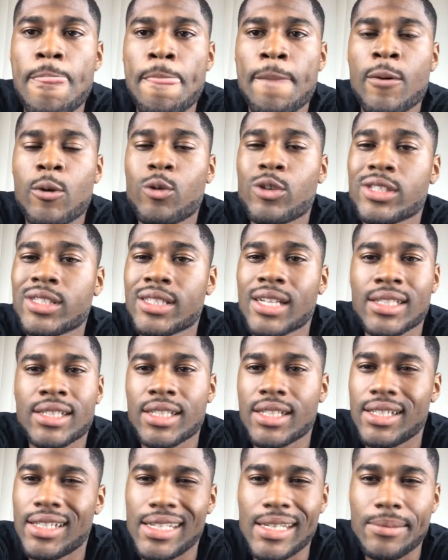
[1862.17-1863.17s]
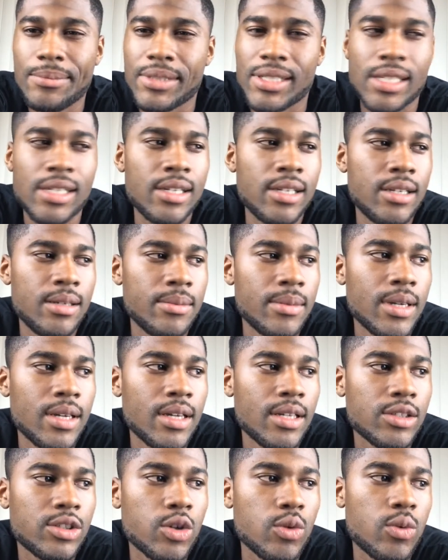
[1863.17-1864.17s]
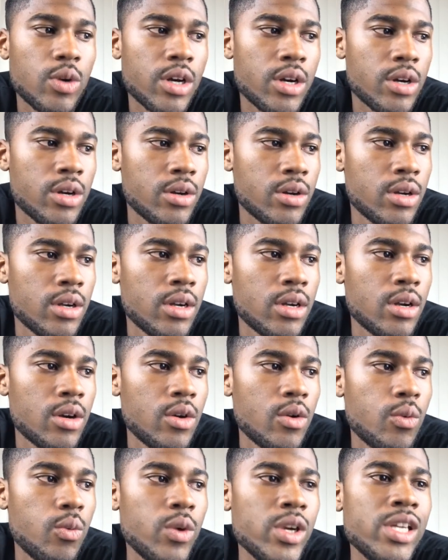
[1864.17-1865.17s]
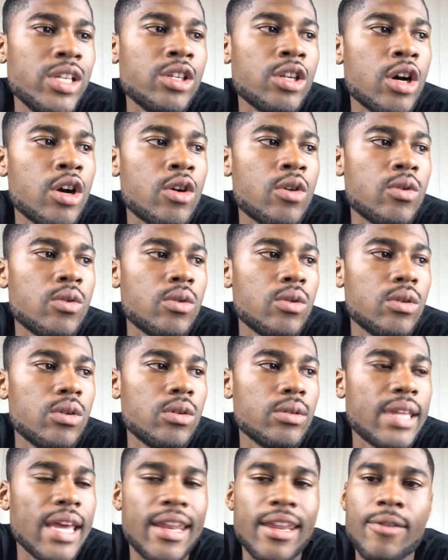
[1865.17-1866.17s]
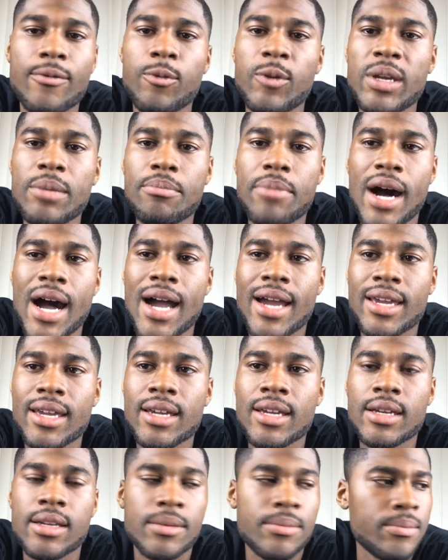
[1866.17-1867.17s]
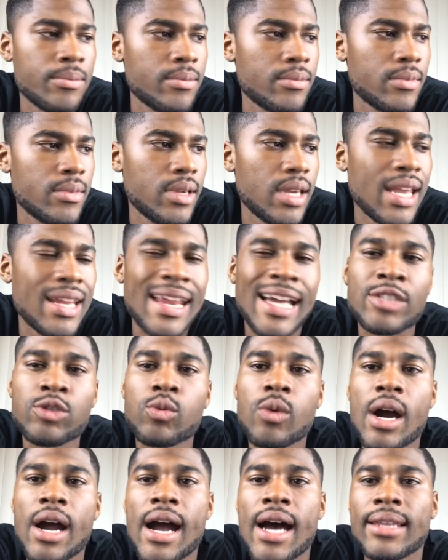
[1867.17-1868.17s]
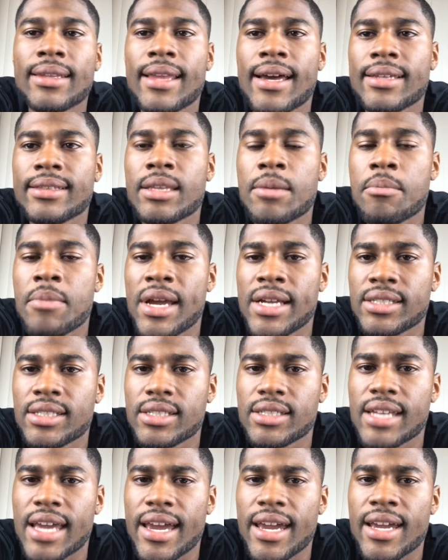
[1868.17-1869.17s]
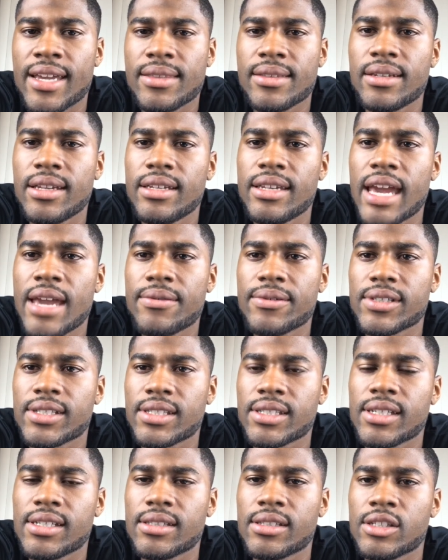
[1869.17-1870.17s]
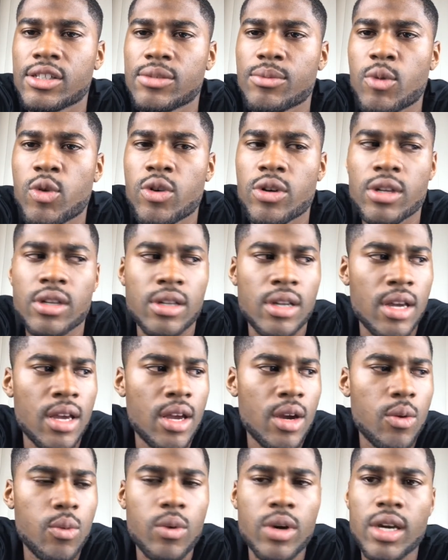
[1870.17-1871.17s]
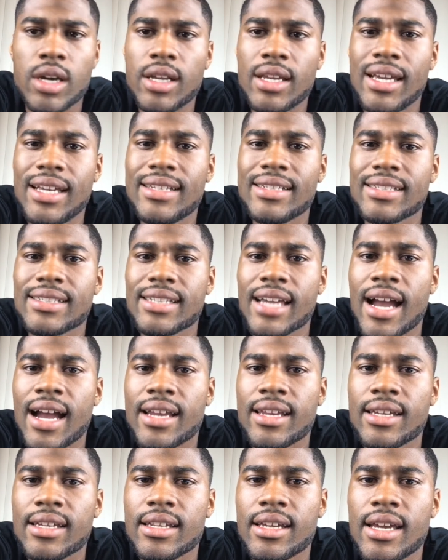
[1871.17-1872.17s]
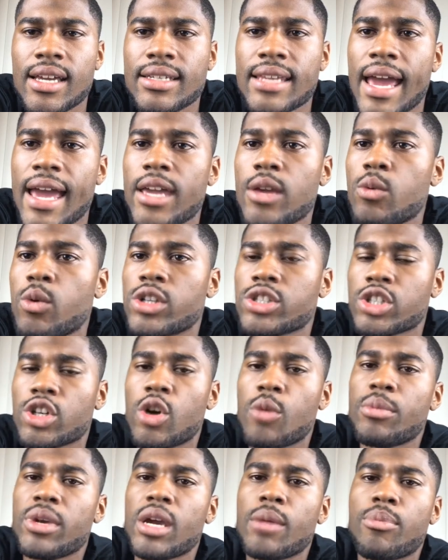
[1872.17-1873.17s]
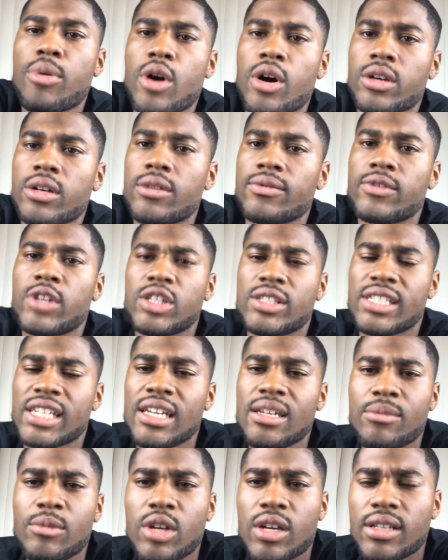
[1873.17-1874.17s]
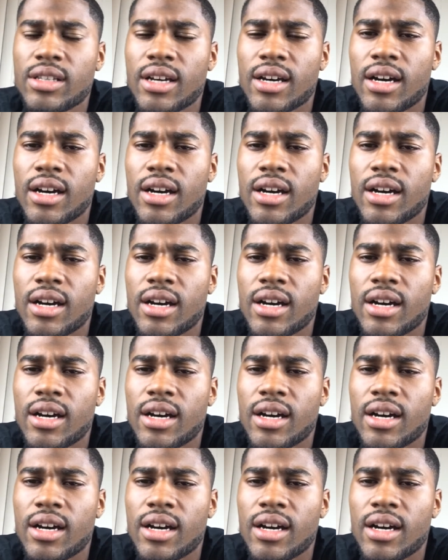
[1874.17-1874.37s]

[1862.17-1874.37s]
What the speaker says: We're such a deep team to where we know that if we buy in, and that's why I like the message that Anthony Davis sent this morning when he decided that he wasn't going to be a part of the Team